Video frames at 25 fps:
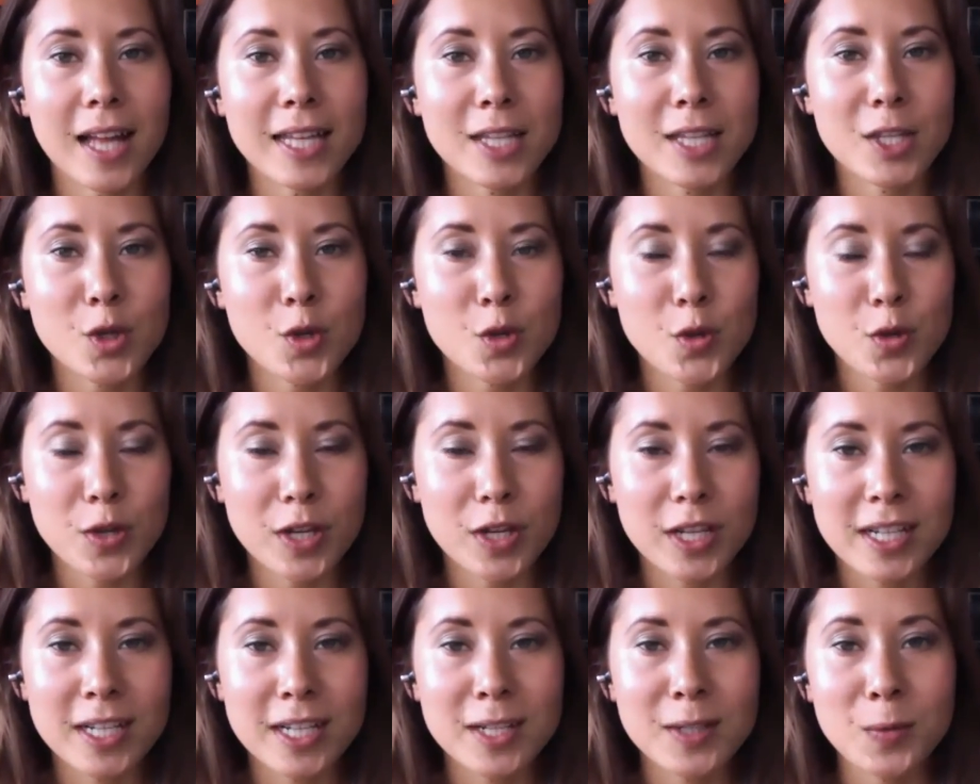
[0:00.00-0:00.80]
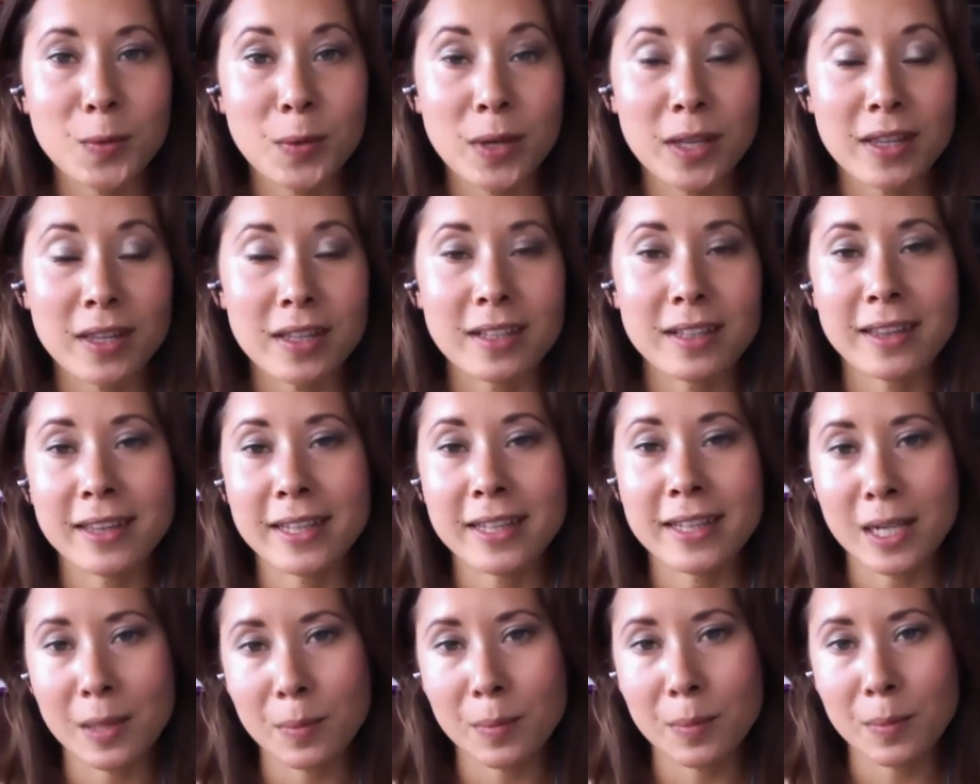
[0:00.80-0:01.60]
treat it with a
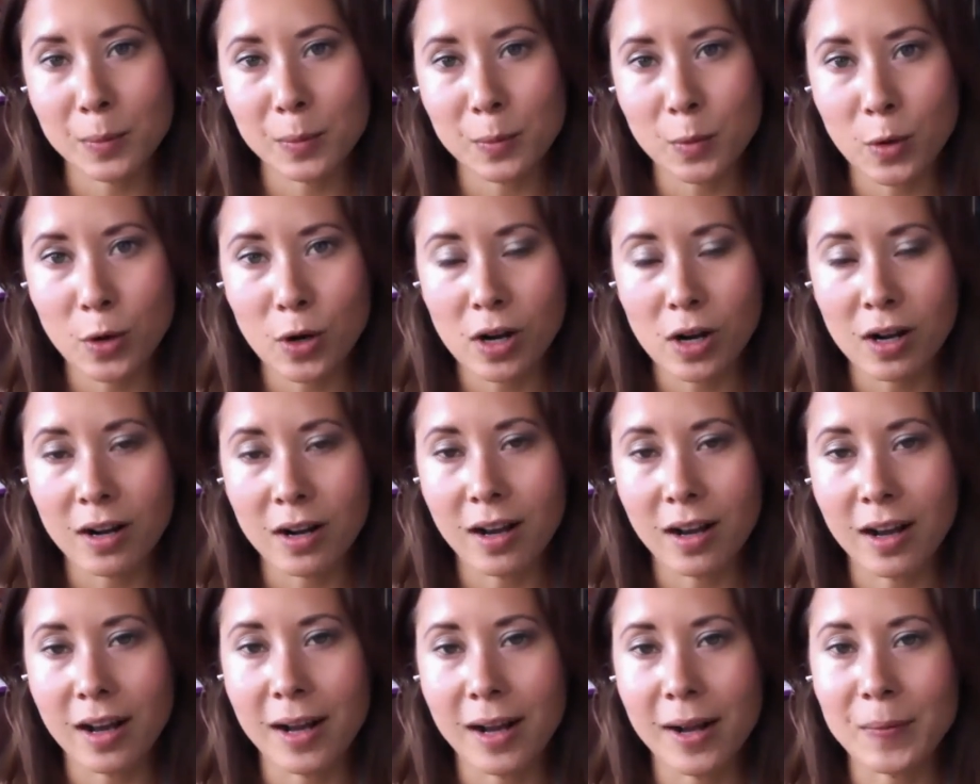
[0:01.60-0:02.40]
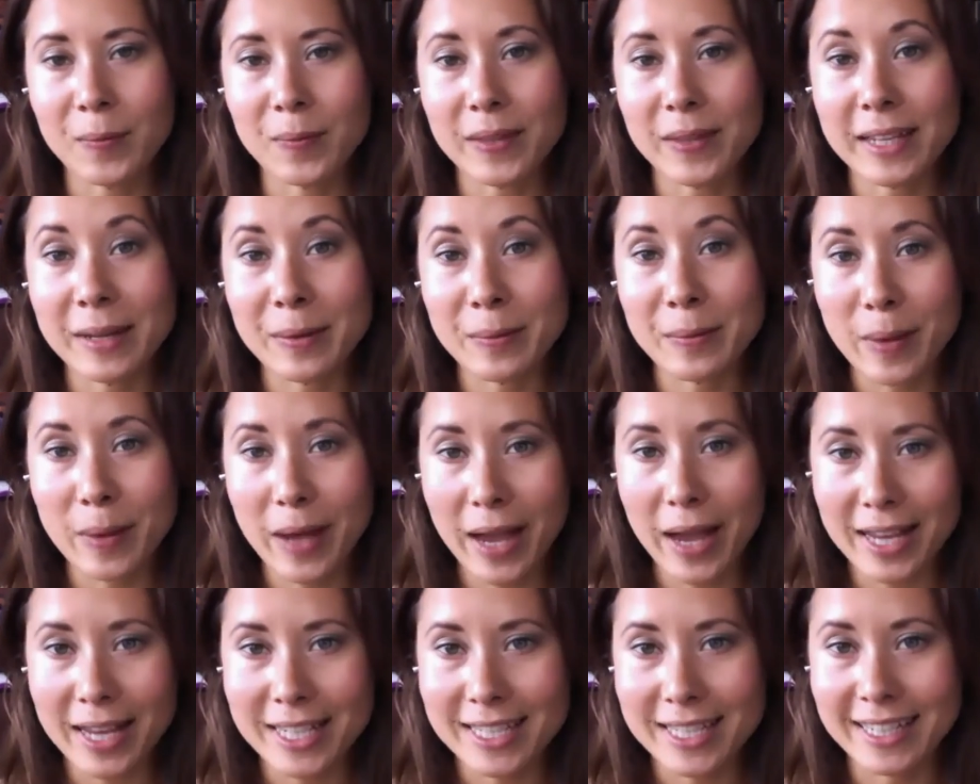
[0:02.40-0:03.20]
little bit more
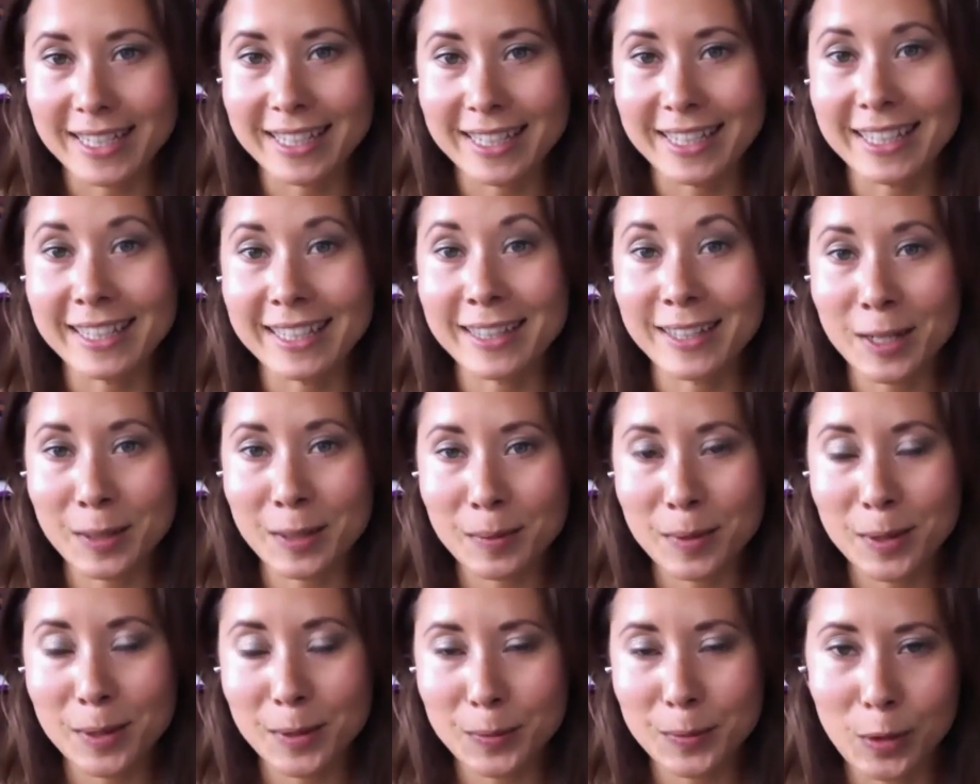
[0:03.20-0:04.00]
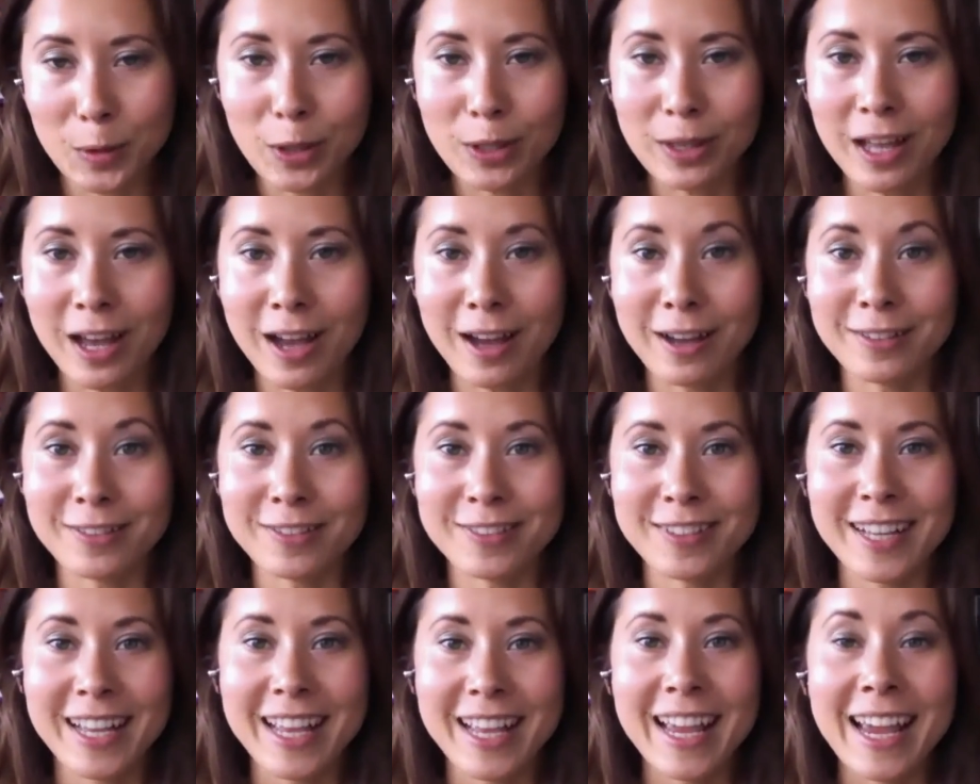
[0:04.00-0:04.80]
compassion, a little bit more love.
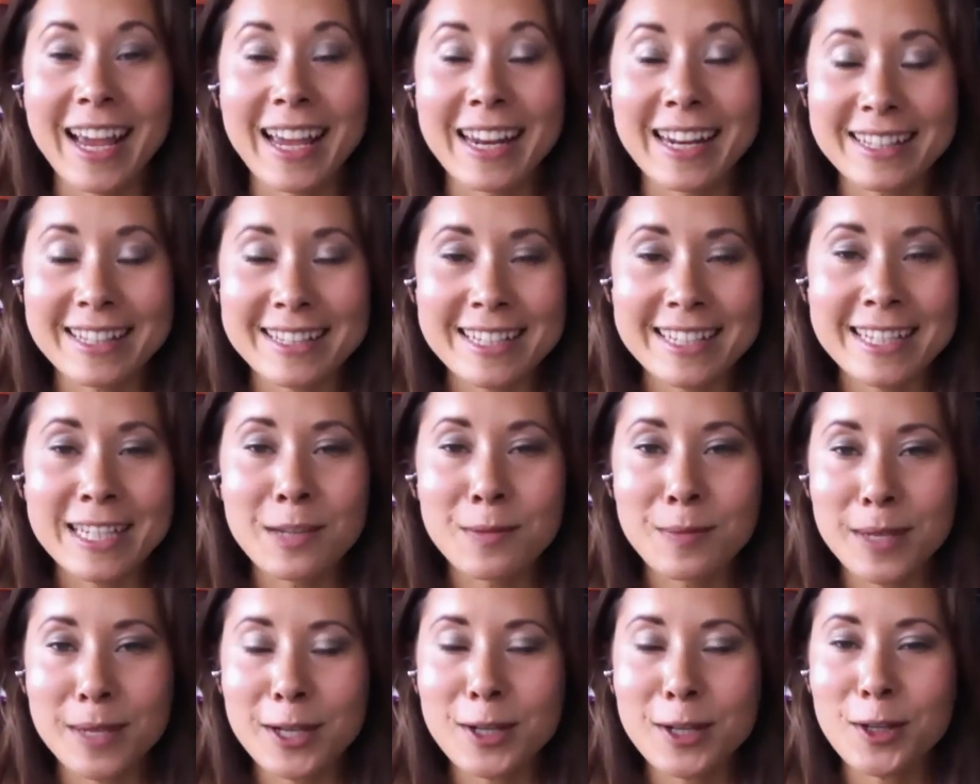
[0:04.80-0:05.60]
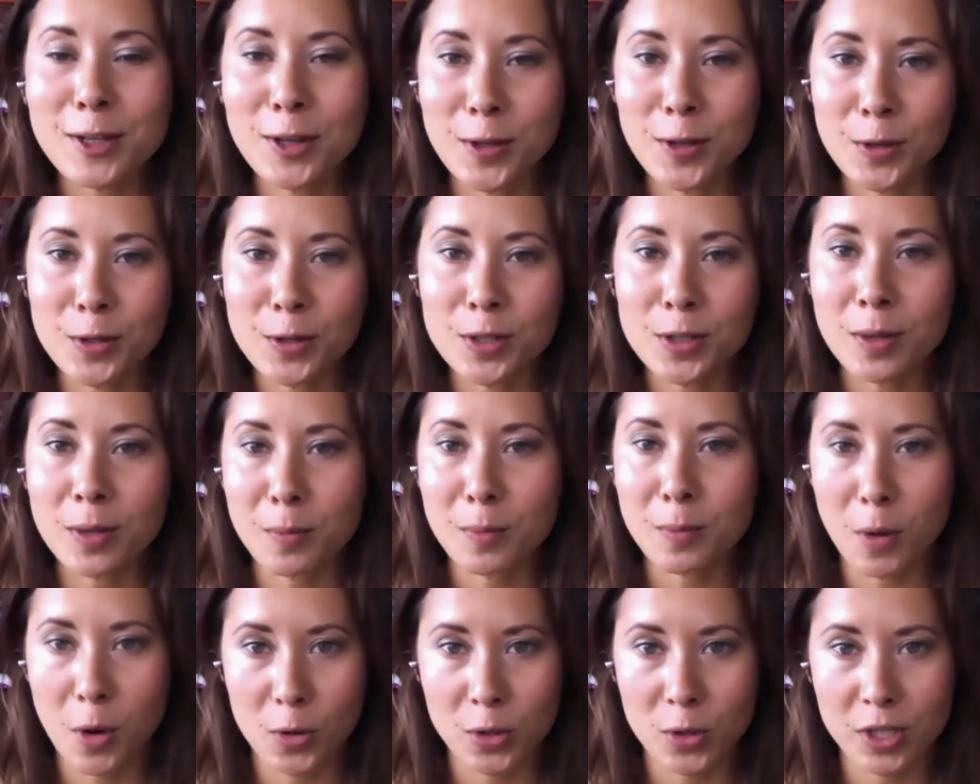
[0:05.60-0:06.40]
And that's going to be a good
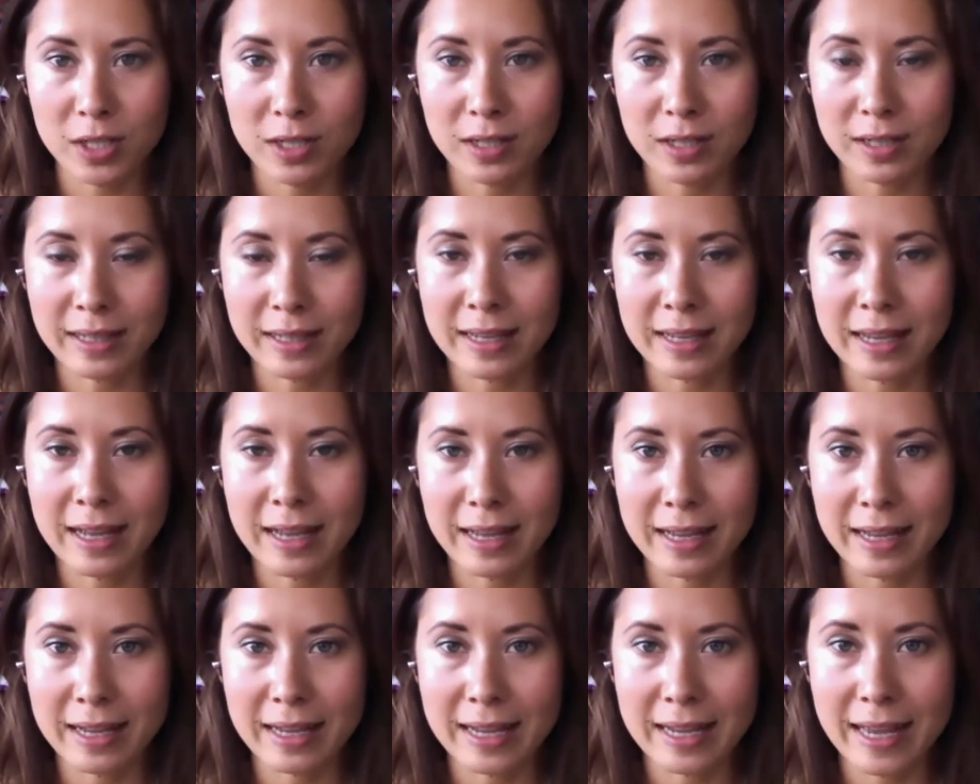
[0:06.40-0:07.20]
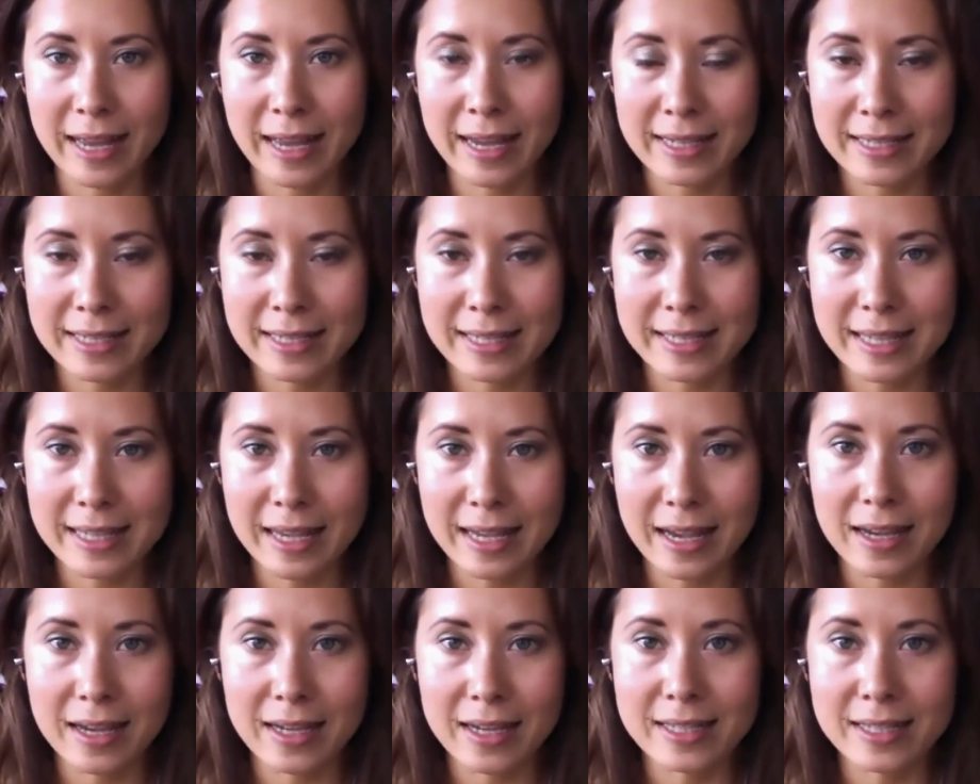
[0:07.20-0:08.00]
emotional
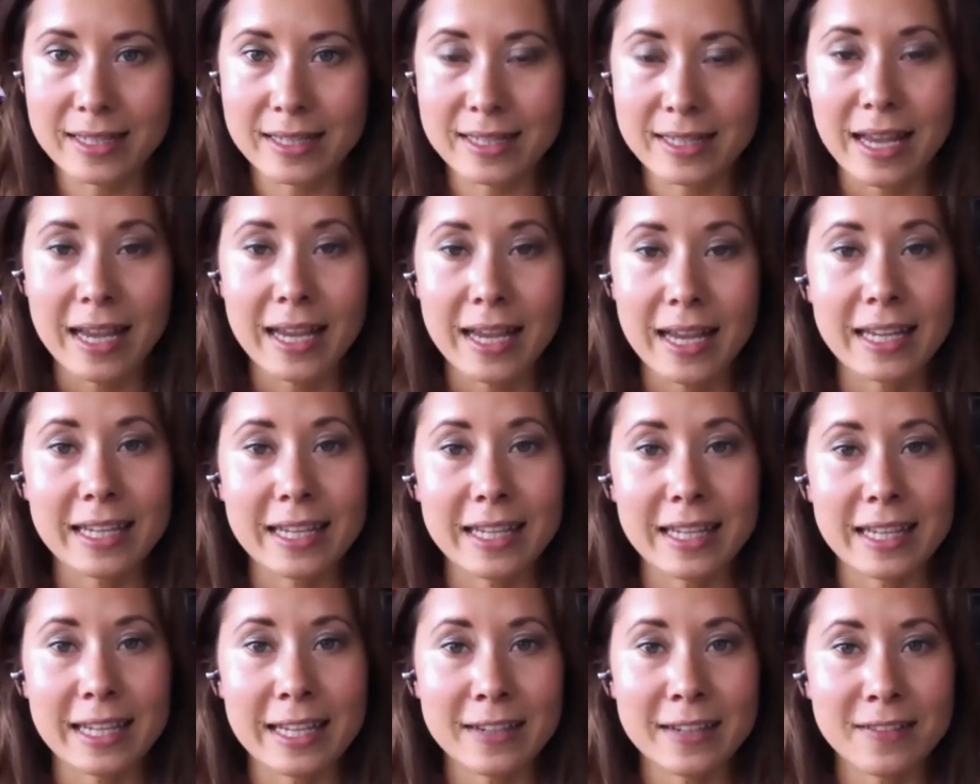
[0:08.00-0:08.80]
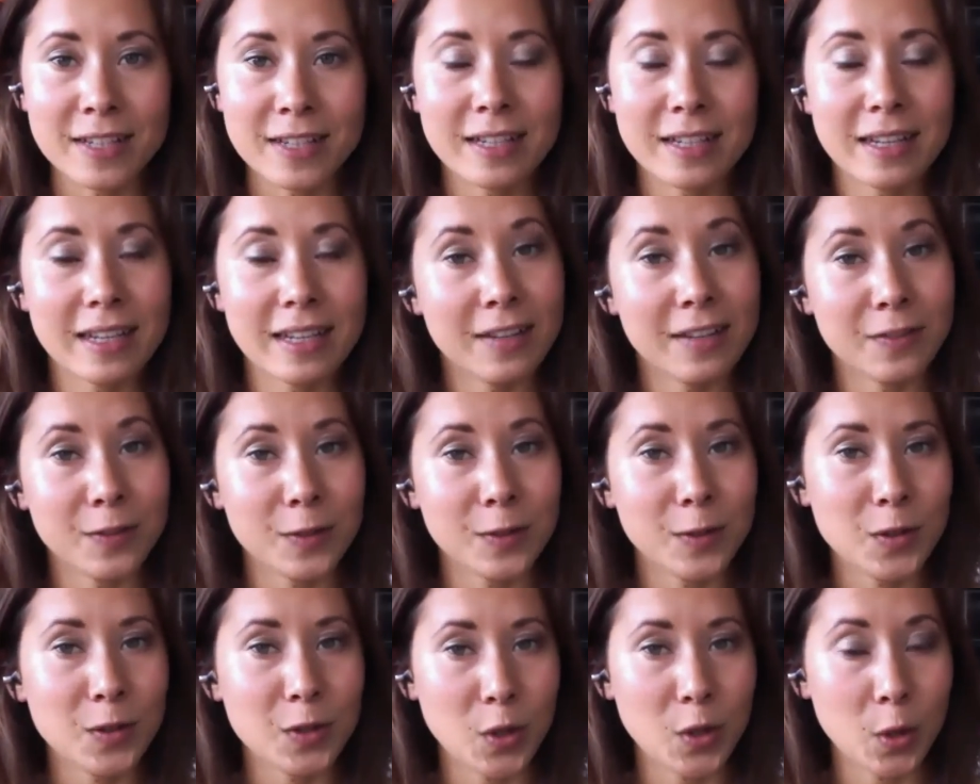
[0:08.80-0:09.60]
exercise, even if
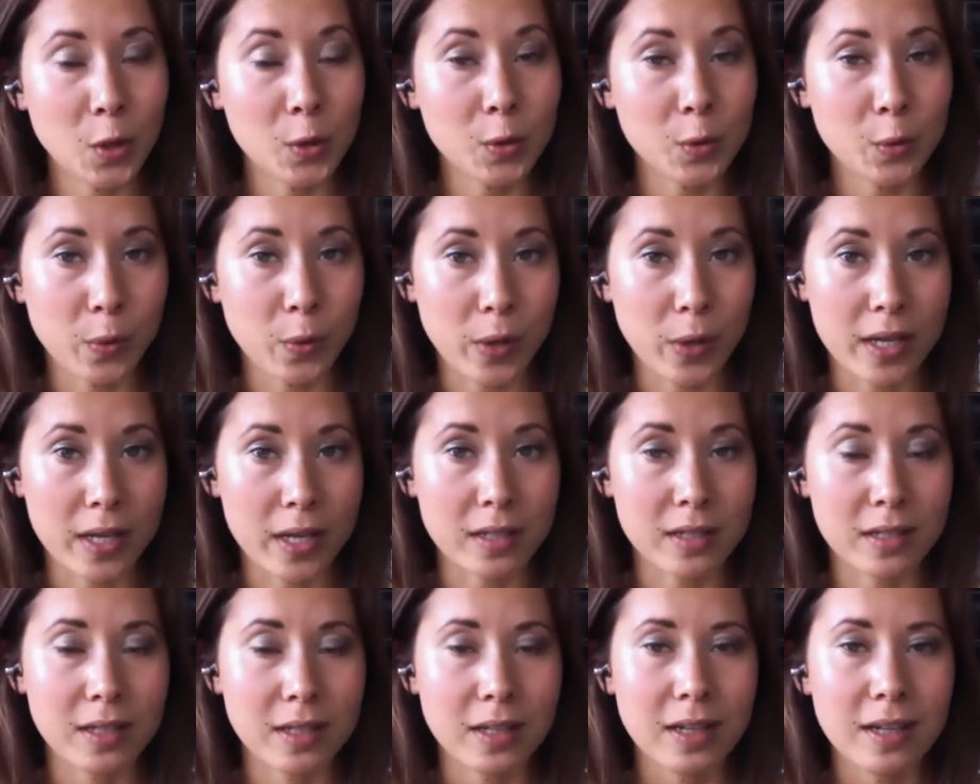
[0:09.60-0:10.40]
you don't win.